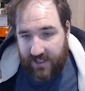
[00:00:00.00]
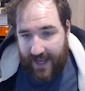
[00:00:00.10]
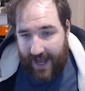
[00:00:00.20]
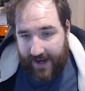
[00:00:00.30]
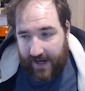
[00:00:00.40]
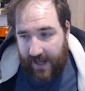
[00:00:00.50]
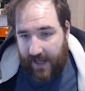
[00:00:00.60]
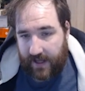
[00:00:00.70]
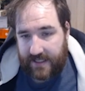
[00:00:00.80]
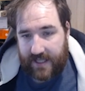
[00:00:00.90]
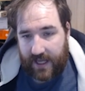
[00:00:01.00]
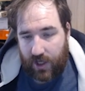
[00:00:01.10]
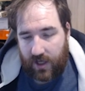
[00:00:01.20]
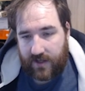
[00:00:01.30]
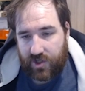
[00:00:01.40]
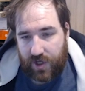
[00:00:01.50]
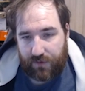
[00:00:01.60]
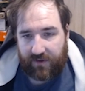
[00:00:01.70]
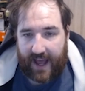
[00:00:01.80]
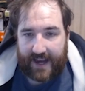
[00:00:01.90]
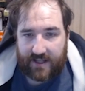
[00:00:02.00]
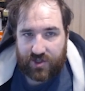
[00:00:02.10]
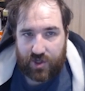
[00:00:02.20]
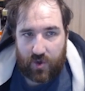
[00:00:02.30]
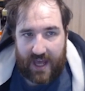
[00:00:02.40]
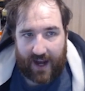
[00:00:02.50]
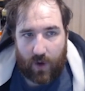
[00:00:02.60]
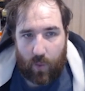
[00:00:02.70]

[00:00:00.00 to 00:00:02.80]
I had here. He's like, it's too flat, it's too yellow.